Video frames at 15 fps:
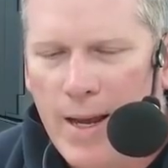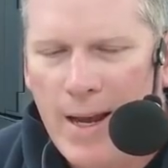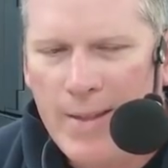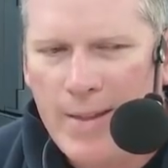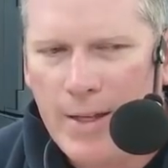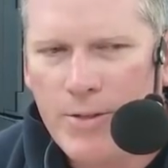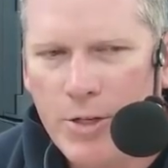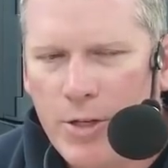
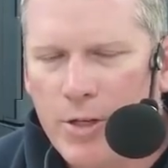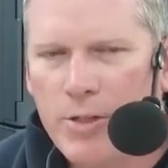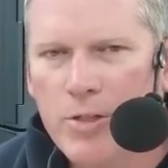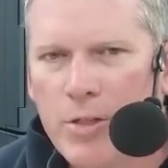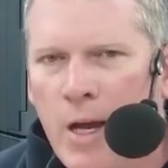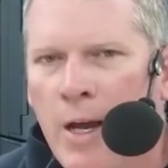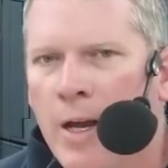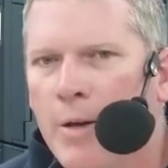And that's a good
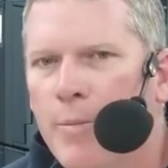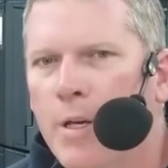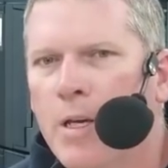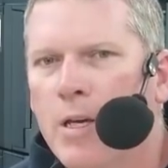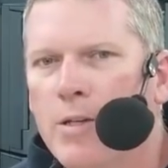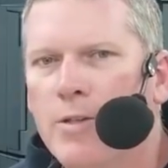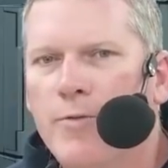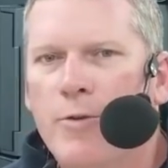sign
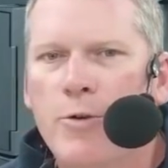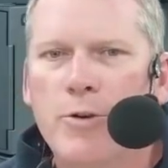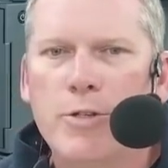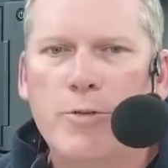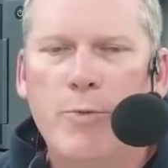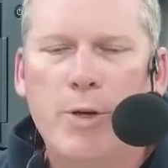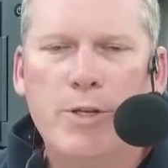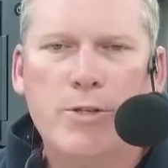because, of
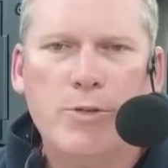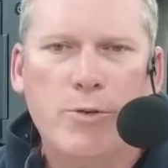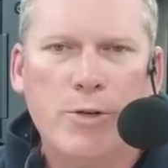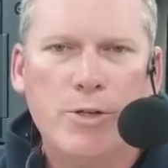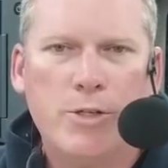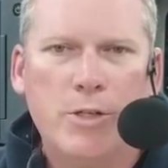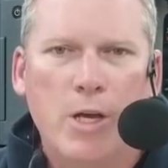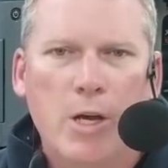course, we
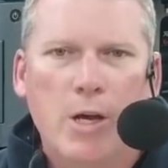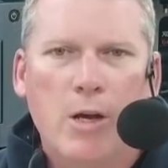source